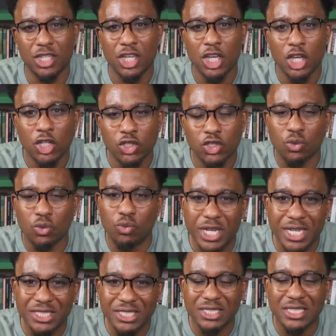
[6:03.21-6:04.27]
So
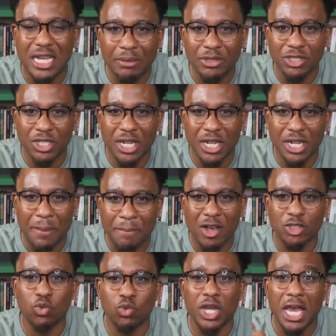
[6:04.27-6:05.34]
reestablishing that boundary will
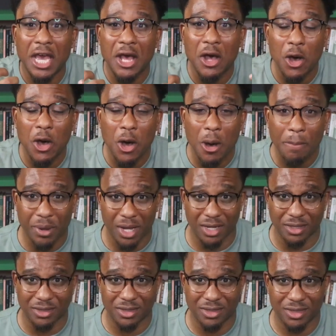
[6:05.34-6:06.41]
help
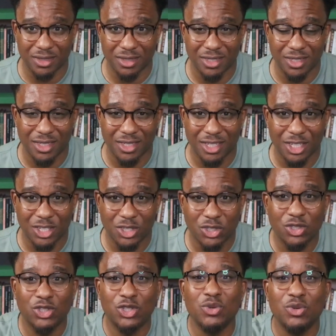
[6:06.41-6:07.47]
us
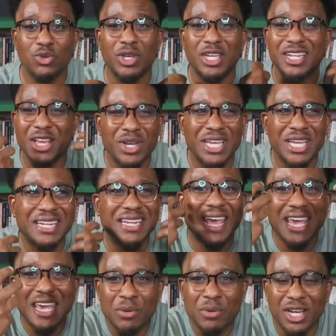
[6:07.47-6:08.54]
it will
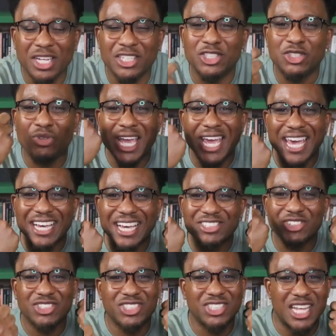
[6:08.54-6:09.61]
enable us to
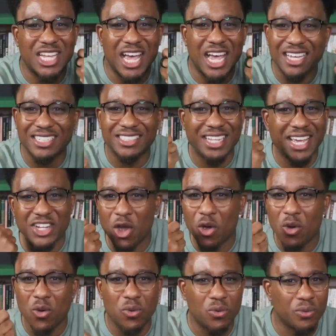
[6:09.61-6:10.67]
exercise that no.
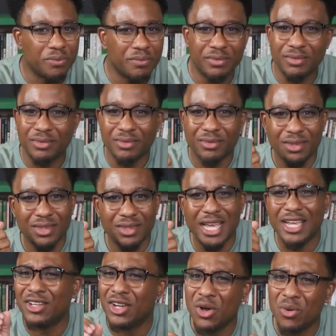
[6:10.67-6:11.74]
That, you
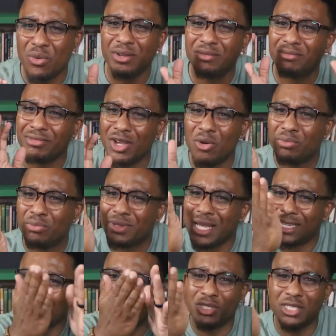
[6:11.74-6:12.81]
know what? No, that
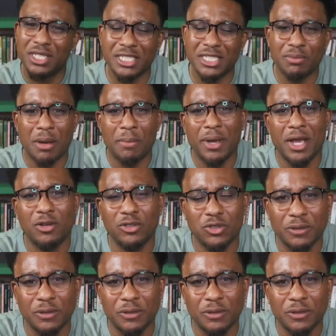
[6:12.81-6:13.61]
goes against my boundary.